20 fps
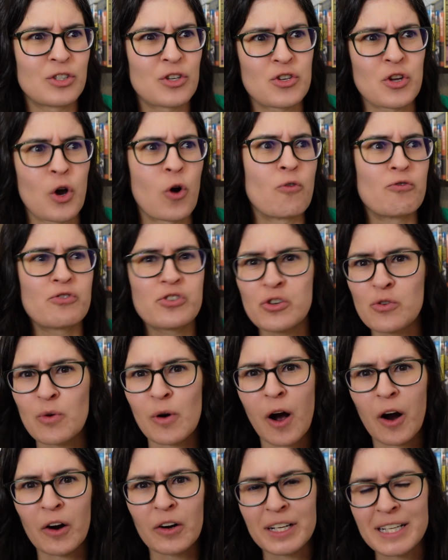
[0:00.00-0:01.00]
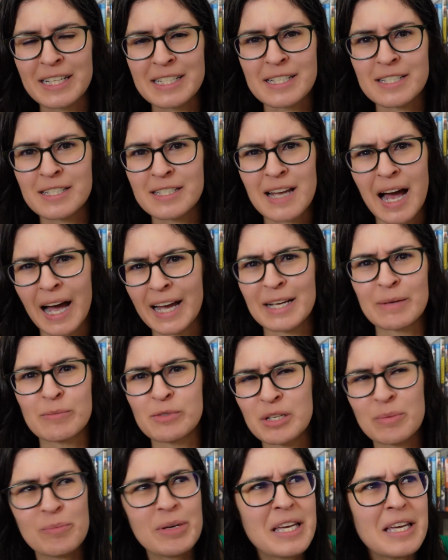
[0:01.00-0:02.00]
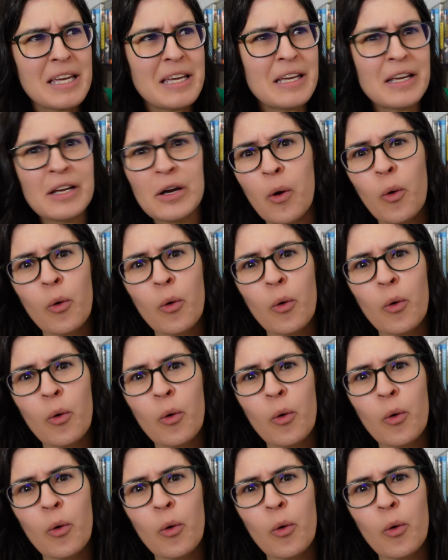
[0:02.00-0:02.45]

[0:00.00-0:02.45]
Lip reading: dove too hard into IMDb